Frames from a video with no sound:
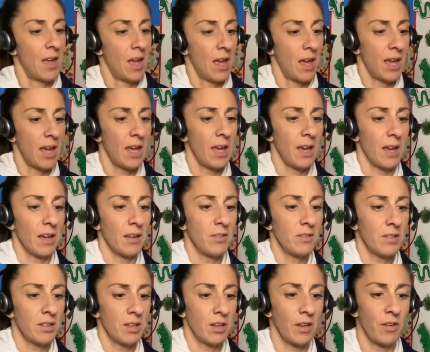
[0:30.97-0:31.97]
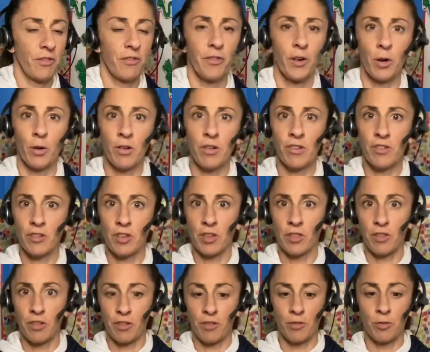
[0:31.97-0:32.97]
and first
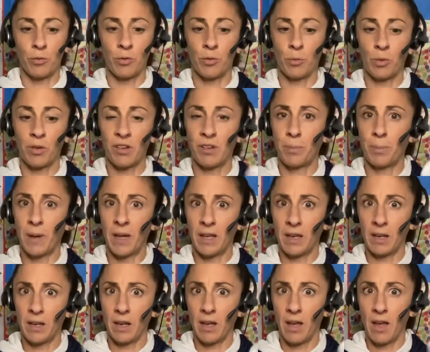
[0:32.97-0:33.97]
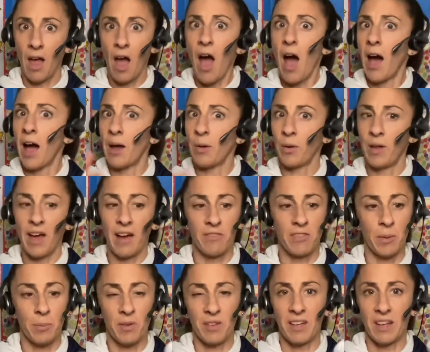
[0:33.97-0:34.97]
the student will spin. I will have
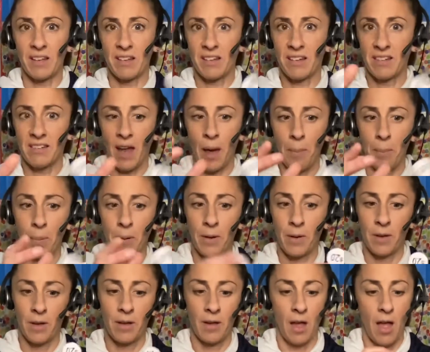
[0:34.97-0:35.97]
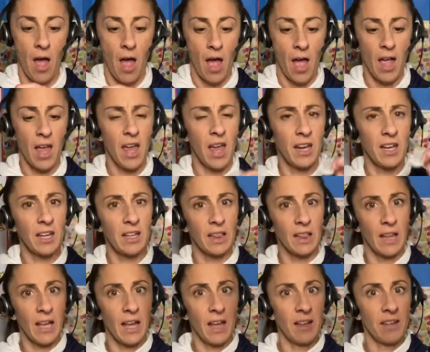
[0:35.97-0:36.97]
them say stop, and it
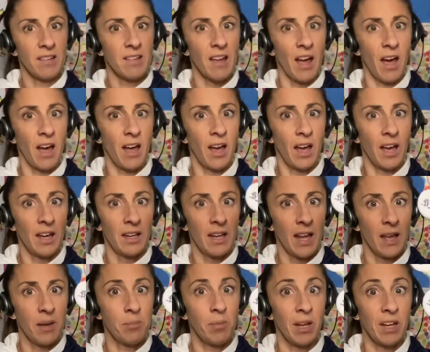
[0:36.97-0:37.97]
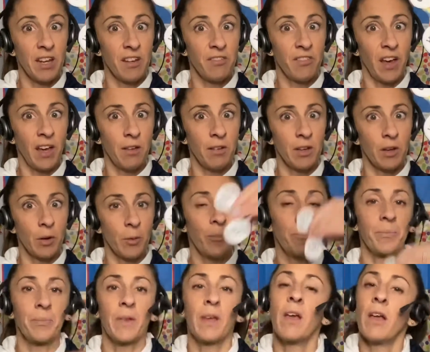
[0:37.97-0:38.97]
lands on a money value.
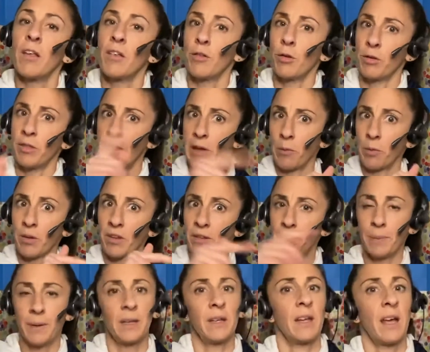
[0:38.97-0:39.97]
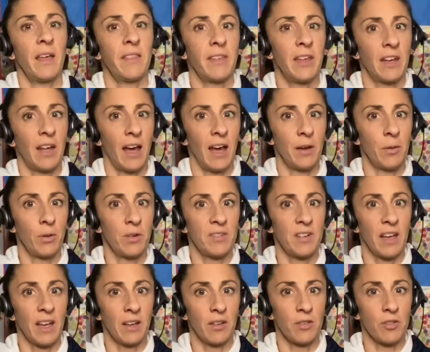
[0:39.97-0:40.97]
So they will spin, and then I will
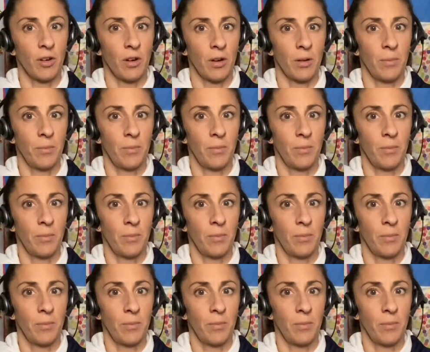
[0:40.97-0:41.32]
take a turn.